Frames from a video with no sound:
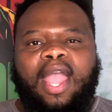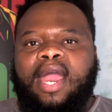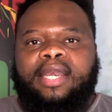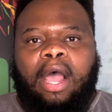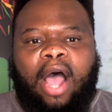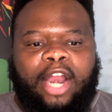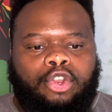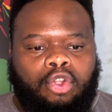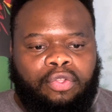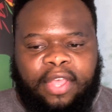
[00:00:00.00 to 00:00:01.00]
Now, I
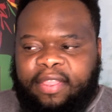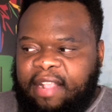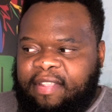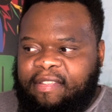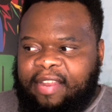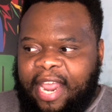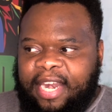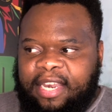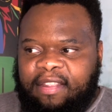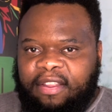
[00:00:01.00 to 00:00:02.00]
do think that's a
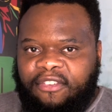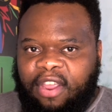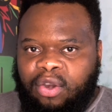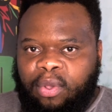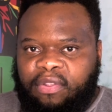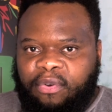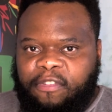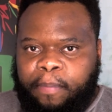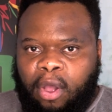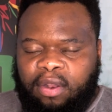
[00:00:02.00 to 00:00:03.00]
slightly disingenuous
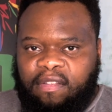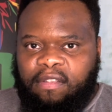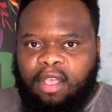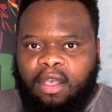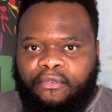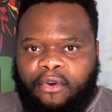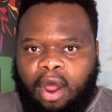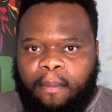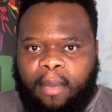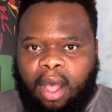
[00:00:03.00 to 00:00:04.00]
response
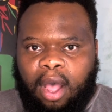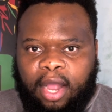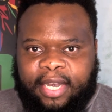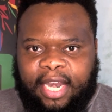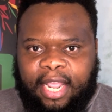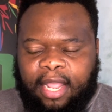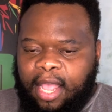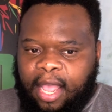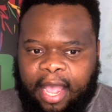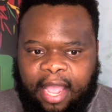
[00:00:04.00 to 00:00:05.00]
from Hartley,
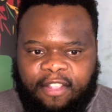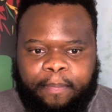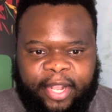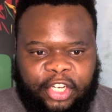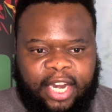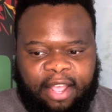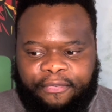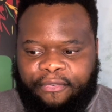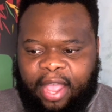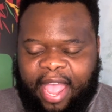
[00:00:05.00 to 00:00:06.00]
especially
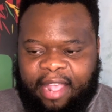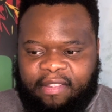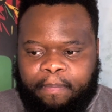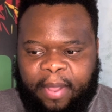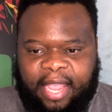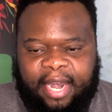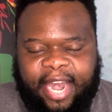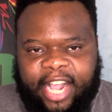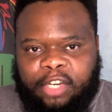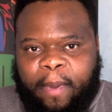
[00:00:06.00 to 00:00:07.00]
if, as being
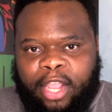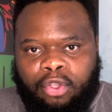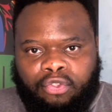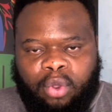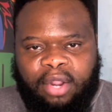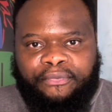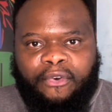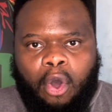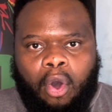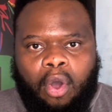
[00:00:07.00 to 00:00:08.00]
alleged by News
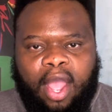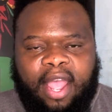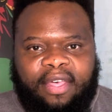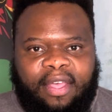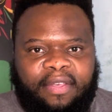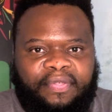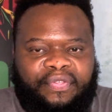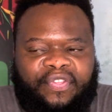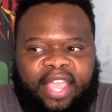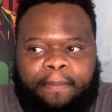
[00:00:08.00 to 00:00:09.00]
24,
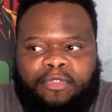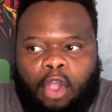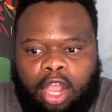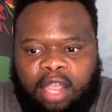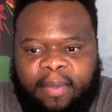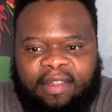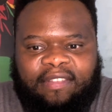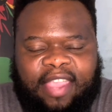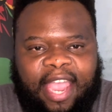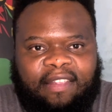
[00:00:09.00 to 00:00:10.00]
the document
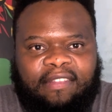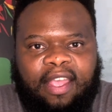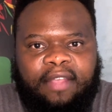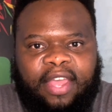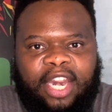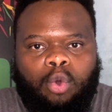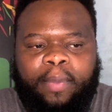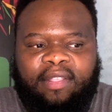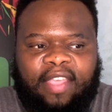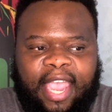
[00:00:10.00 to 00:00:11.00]
states that it will
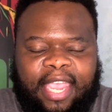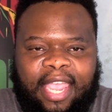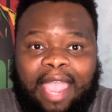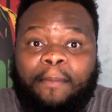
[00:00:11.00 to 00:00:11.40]
be taking a